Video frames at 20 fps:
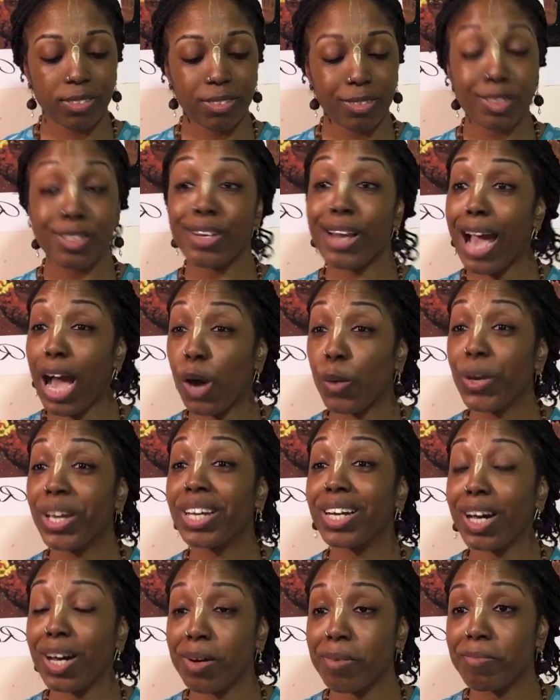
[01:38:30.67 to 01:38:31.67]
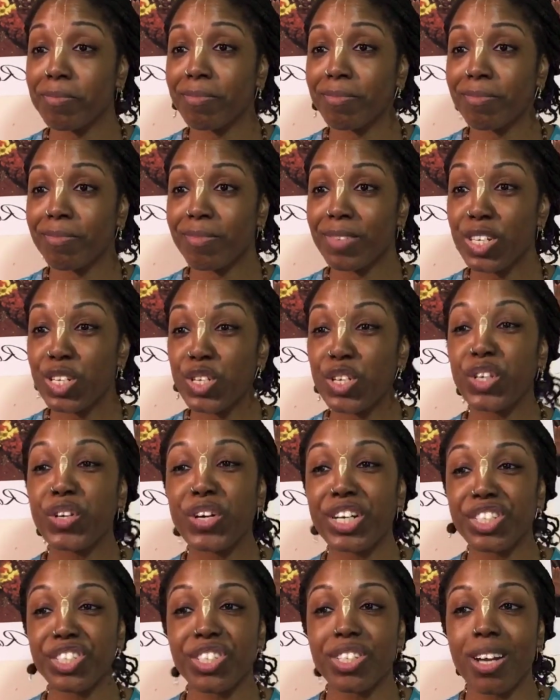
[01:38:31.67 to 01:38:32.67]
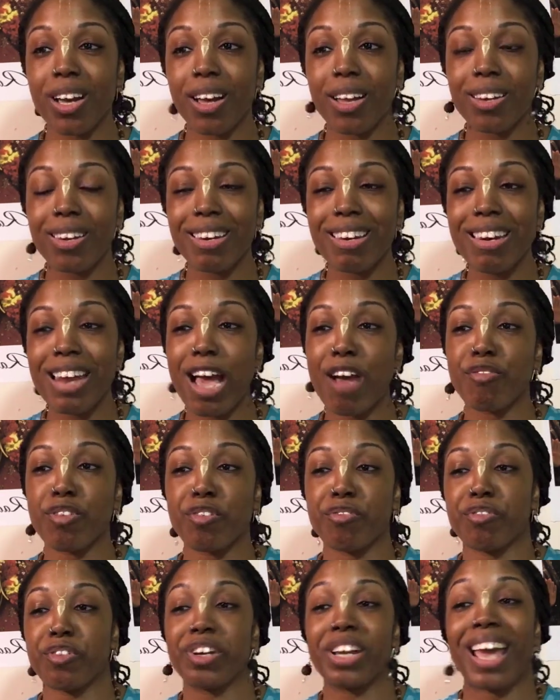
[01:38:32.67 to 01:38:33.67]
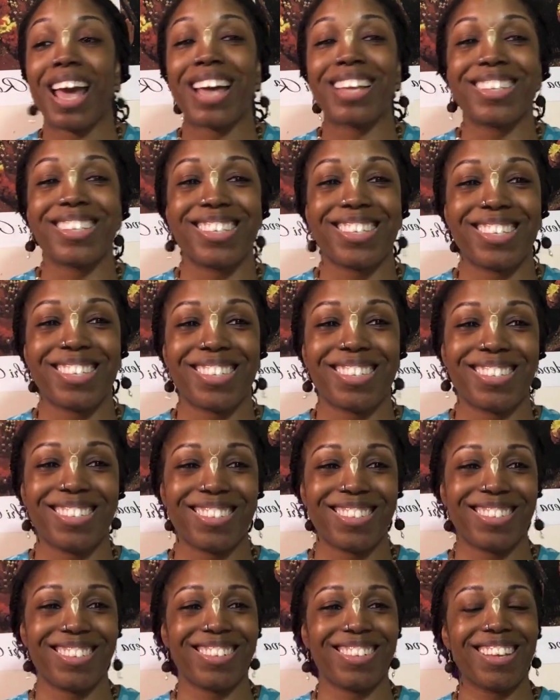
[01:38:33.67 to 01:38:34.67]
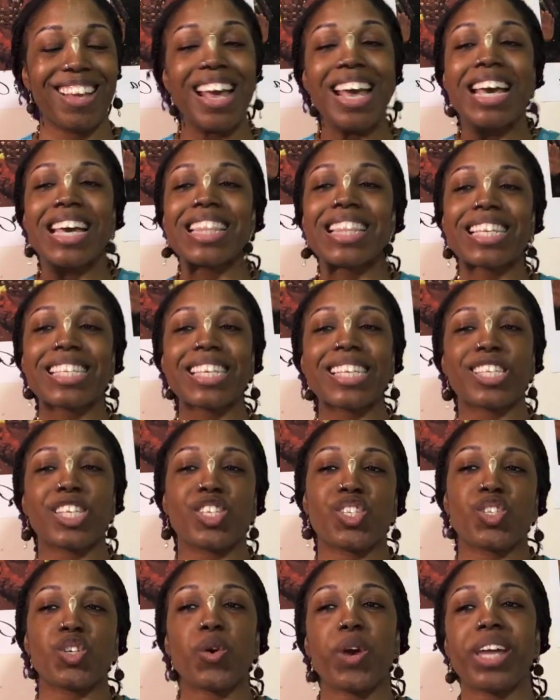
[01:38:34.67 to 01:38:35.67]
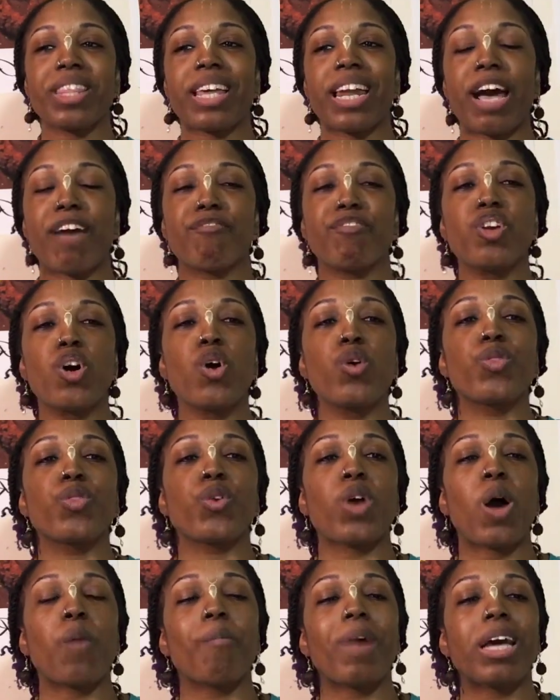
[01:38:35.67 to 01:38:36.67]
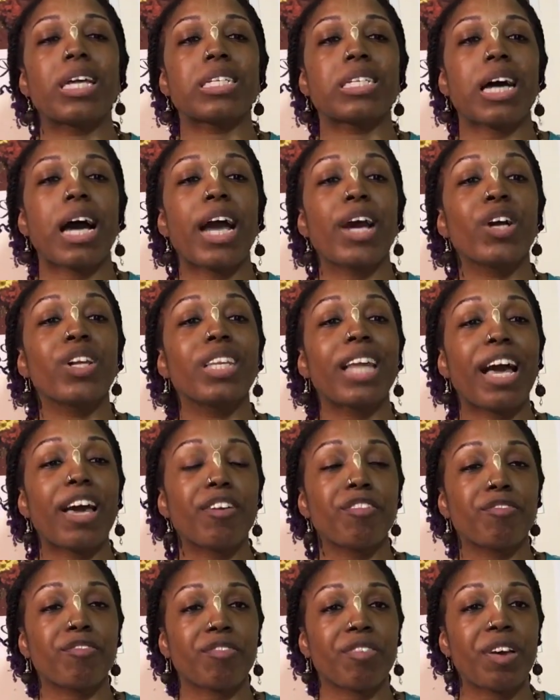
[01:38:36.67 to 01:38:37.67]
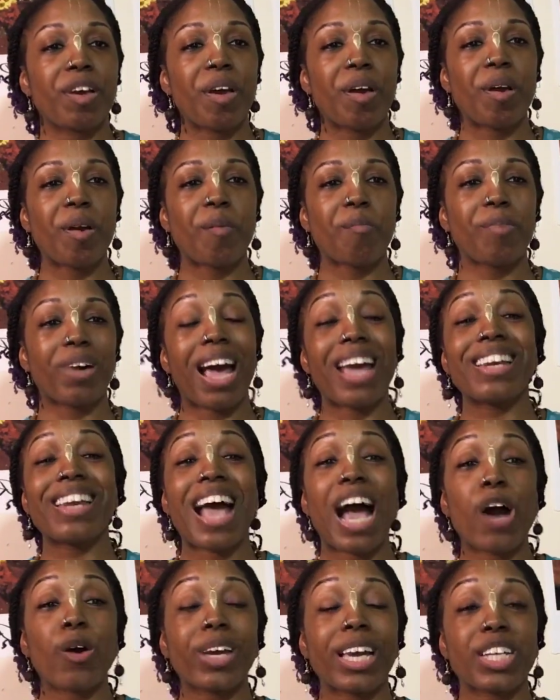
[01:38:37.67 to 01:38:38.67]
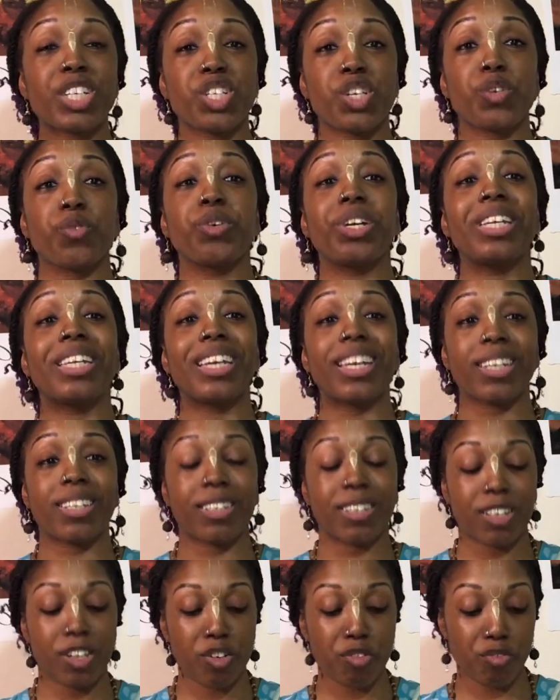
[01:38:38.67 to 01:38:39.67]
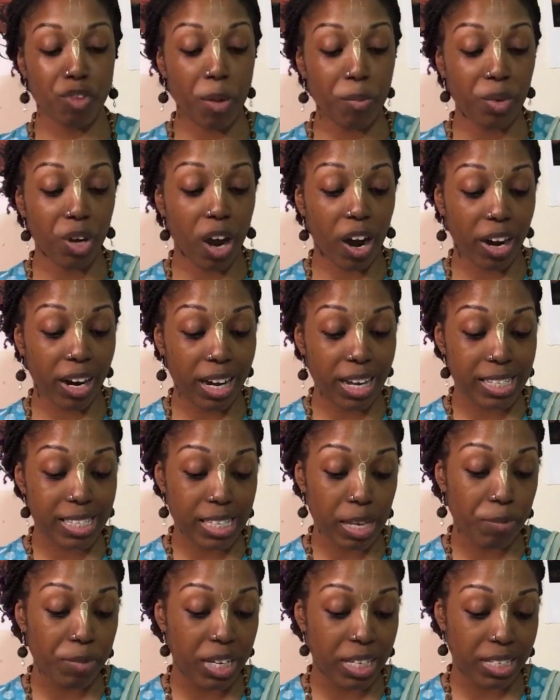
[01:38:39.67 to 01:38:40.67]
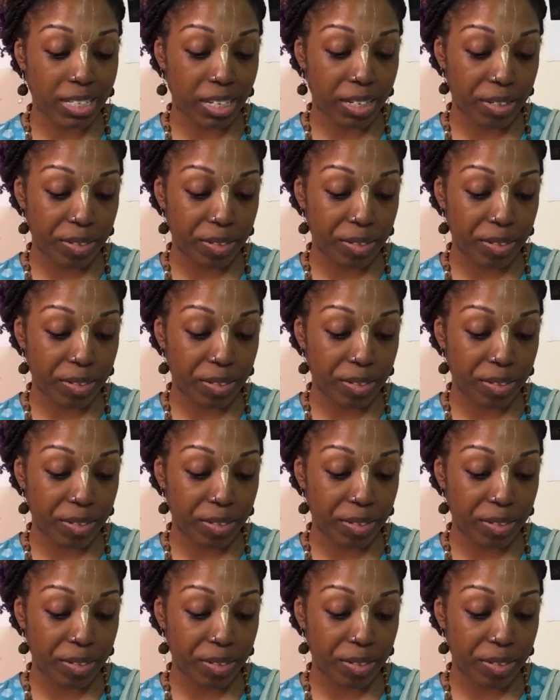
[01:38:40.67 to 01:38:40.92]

Now we come to Krishna never forgets. This is a story that I've known throughout my entire life, but I now get to read it from Garga Samhita.